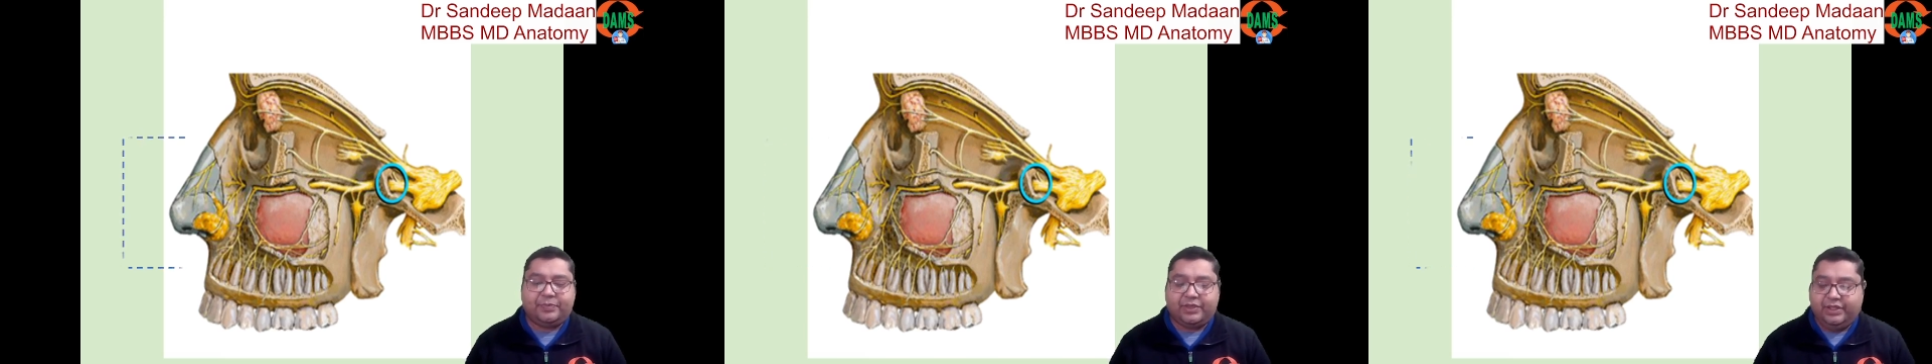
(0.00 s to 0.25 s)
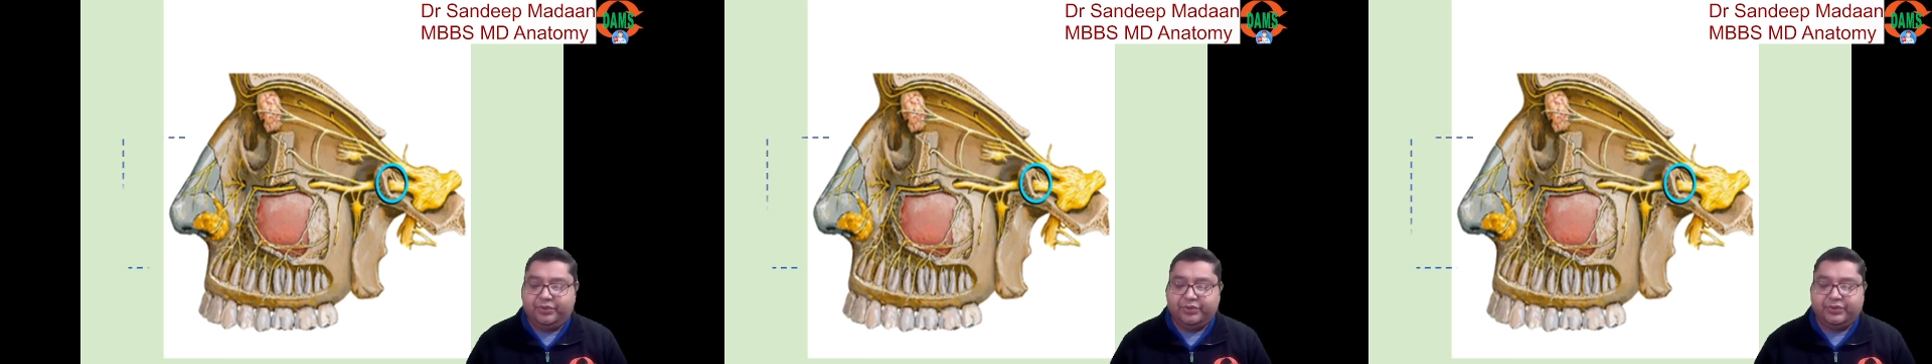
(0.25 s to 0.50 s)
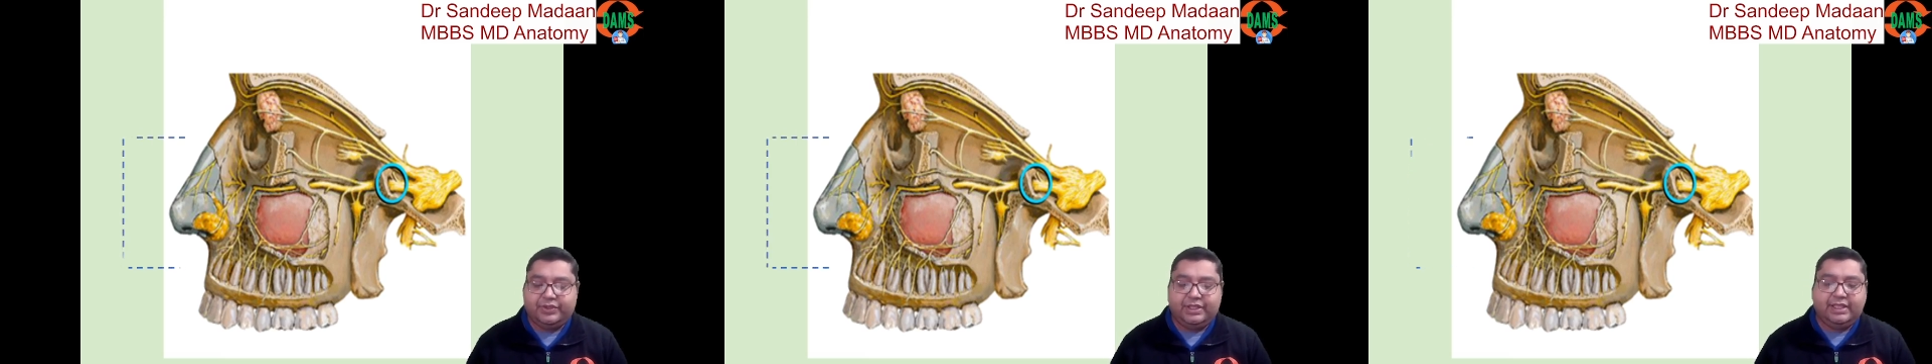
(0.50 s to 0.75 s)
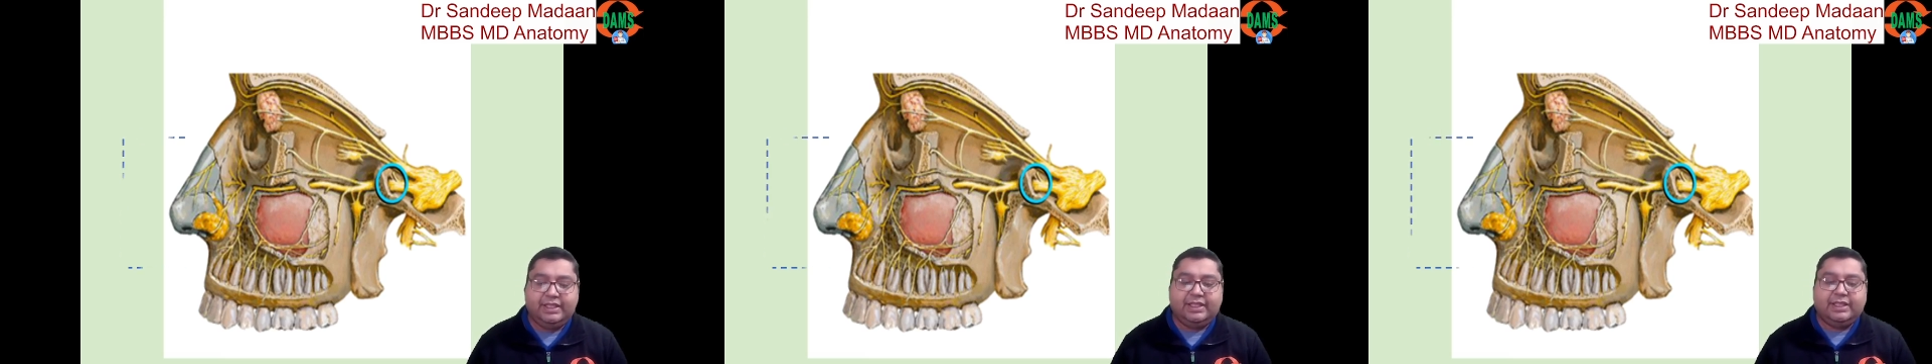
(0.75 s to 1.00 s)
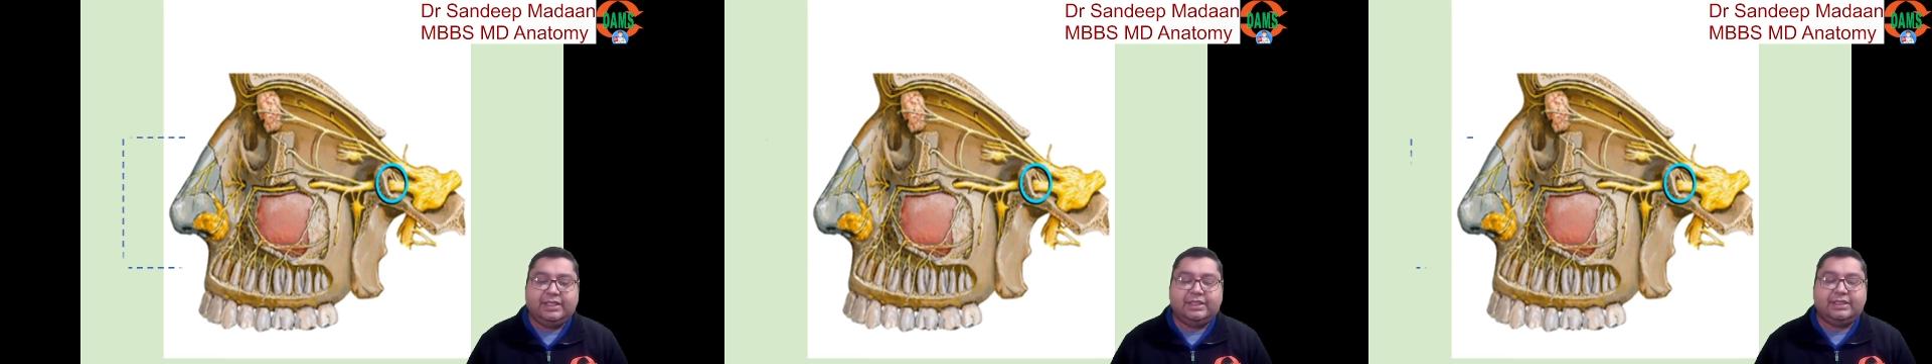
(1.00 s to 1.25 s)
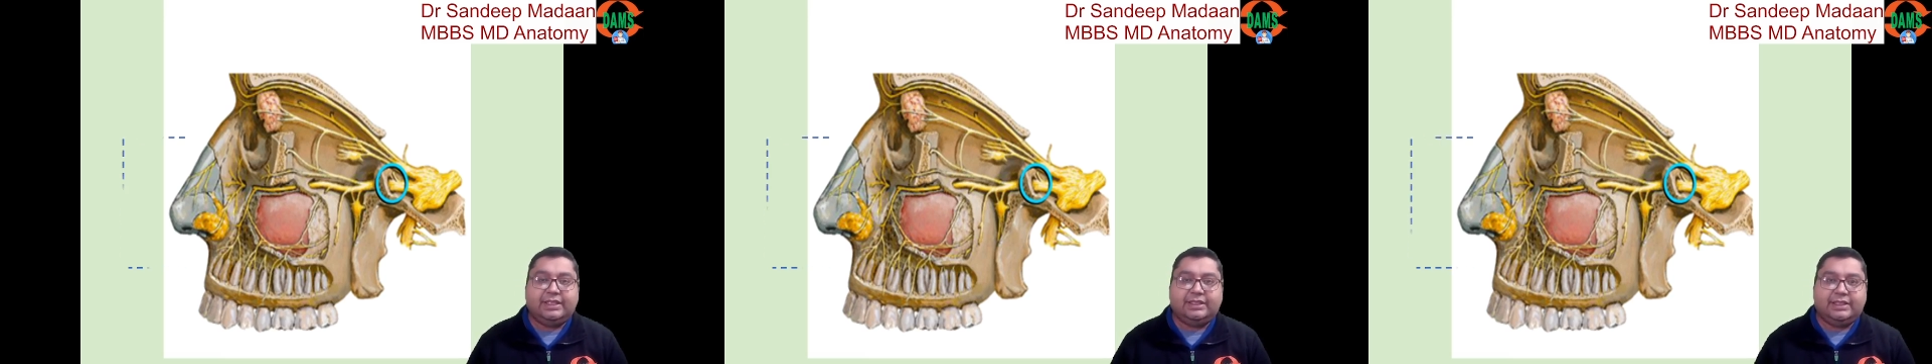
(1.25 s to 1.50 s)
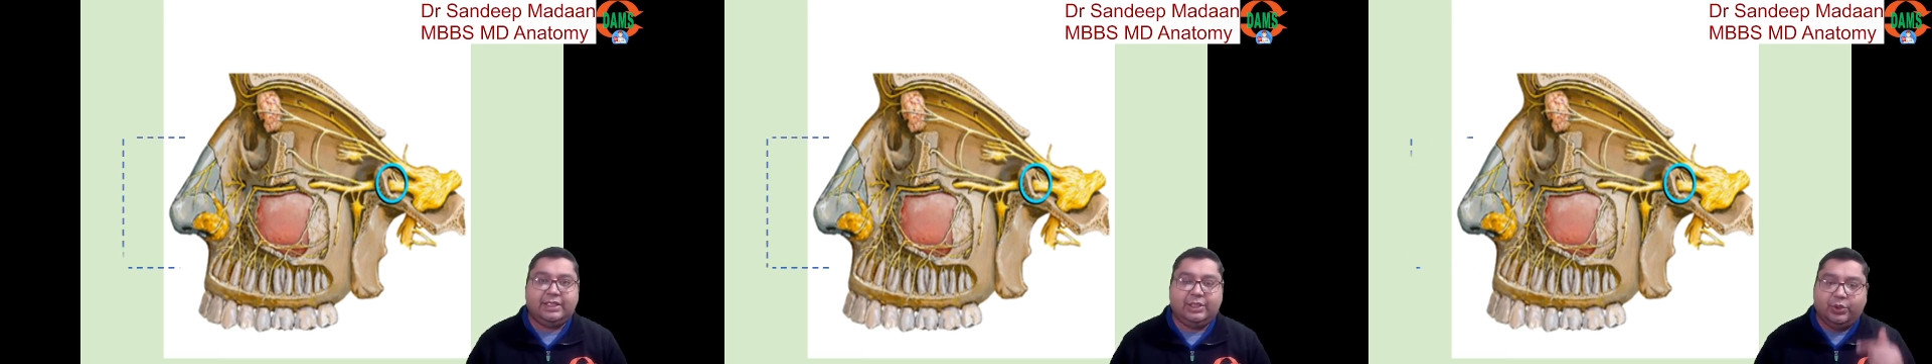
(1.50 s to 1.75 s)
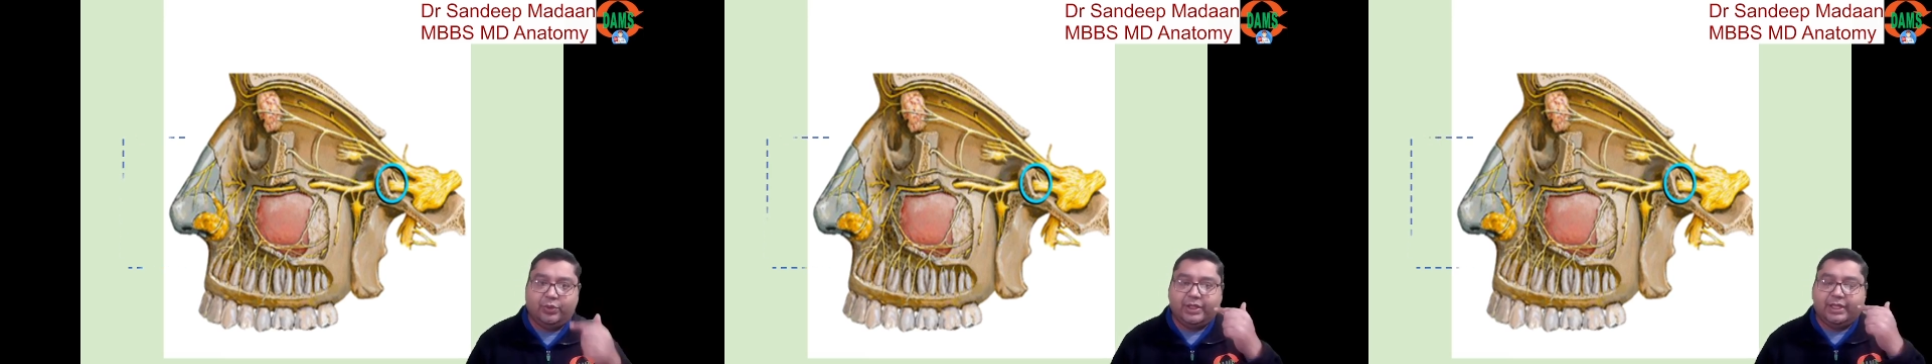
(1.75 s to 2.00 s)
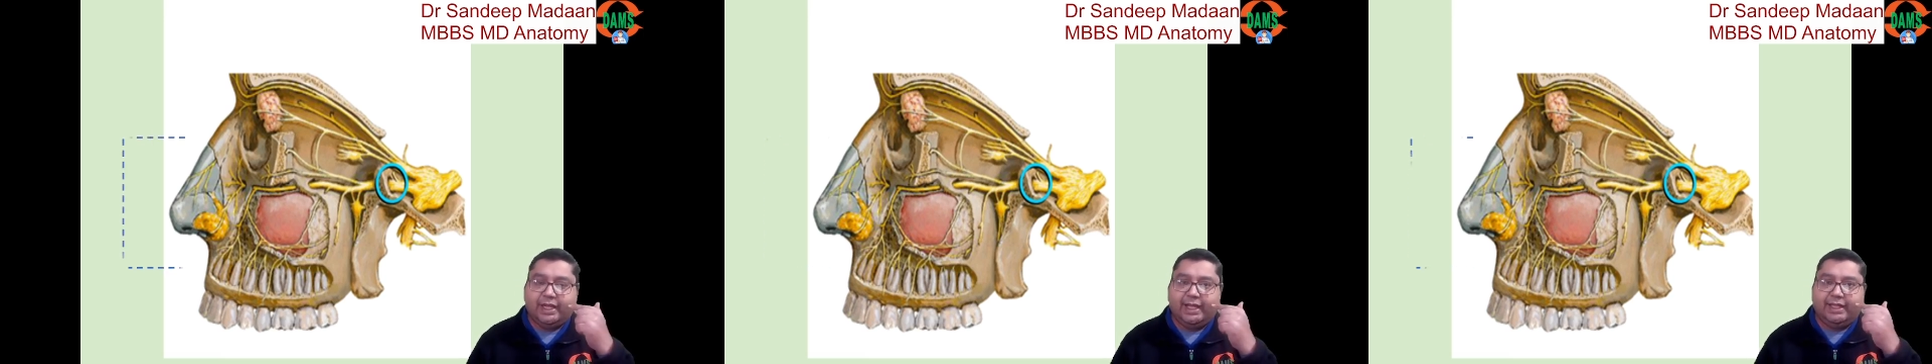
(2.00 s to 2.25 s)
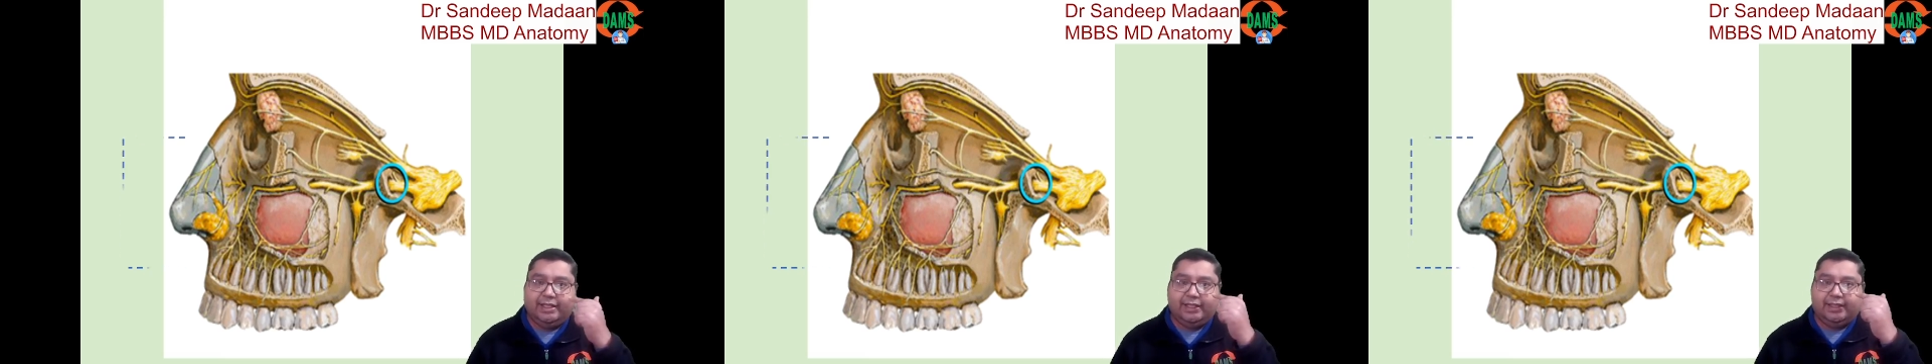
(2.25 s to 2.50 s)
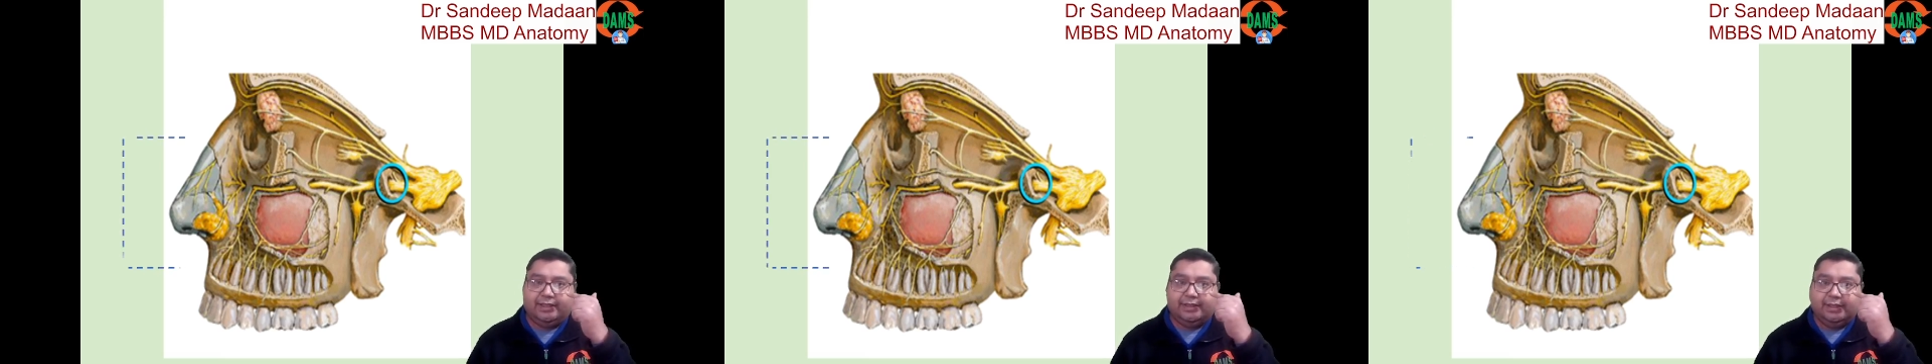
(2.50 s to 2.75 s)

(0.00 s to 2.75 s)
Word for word: if you see that the lower eyelid,